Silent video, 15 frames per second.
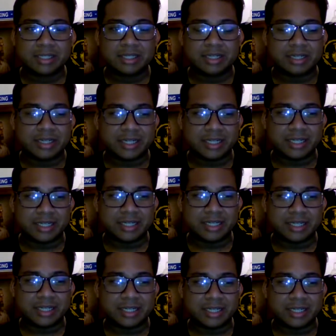
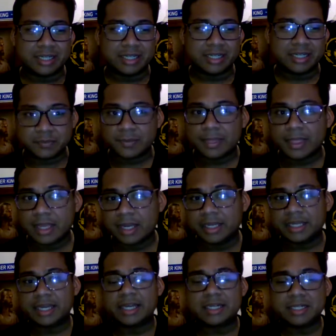So
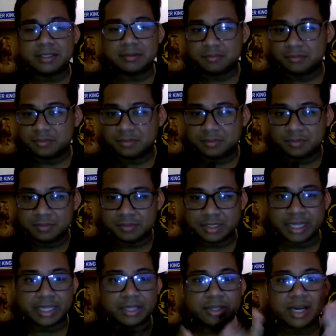
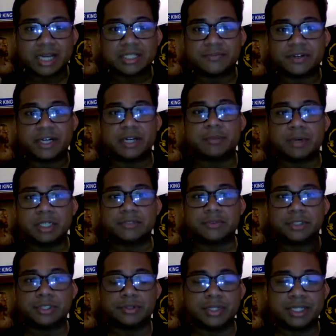again, thank you guys
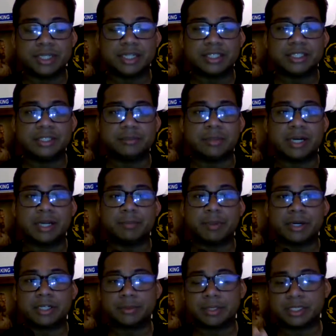very much for tuning
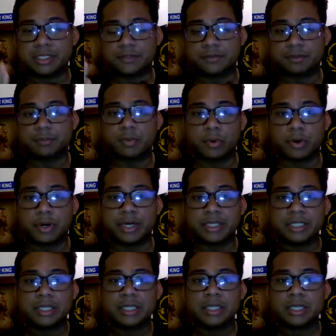in to my Better Than Myself
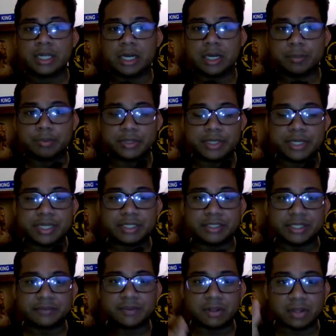report.
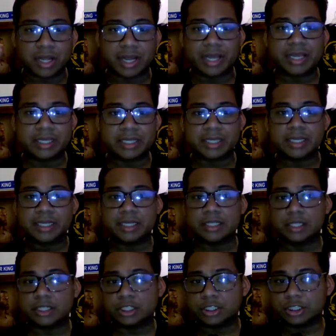Please leave a like
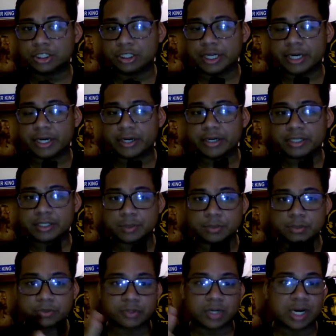and a share and
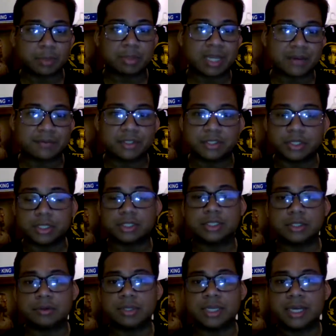subscribe if you haven't done
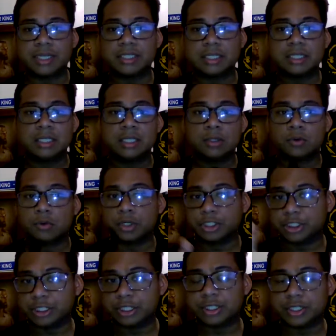so yet, or
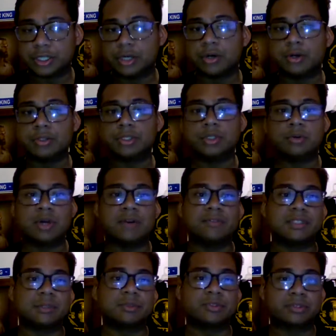share to those who haven't
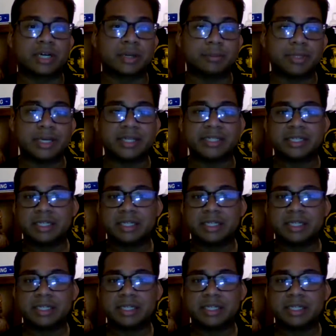subscribed yet.